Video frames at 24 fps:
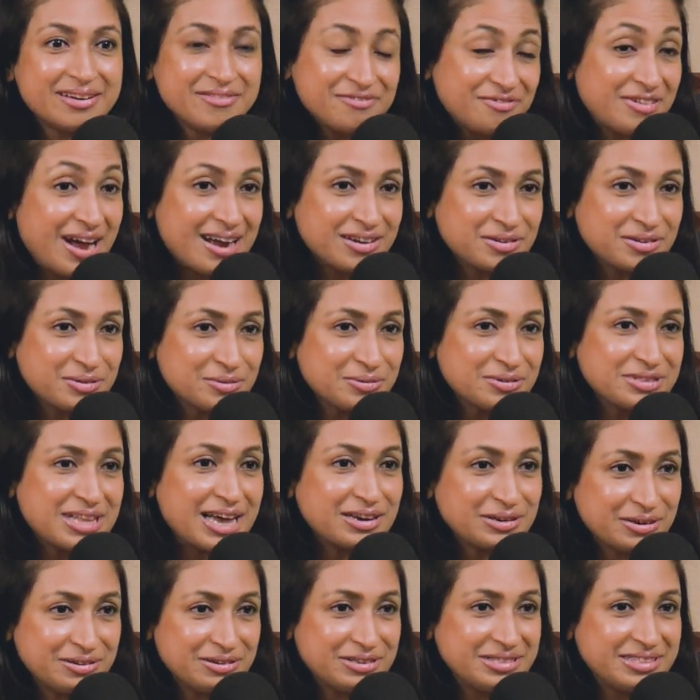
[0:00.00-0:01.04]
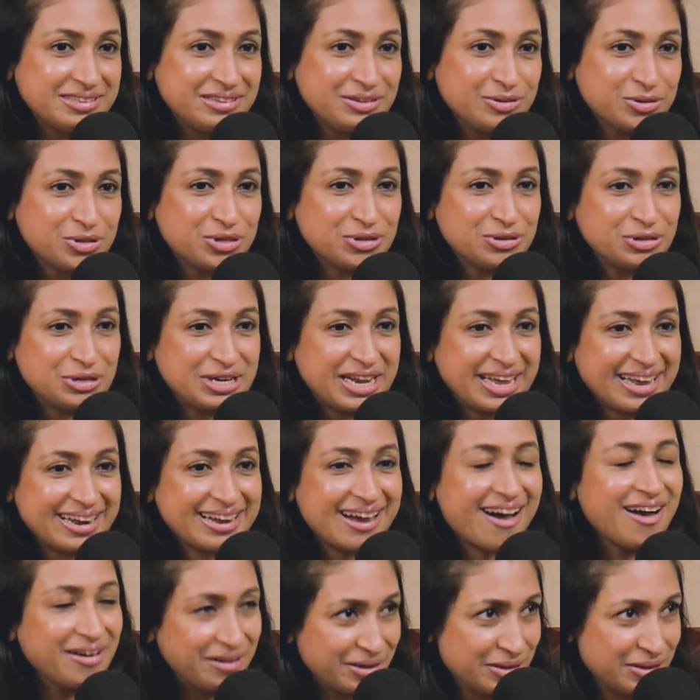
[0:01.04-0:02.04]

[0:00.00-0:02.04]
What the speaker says: In fact, that you should take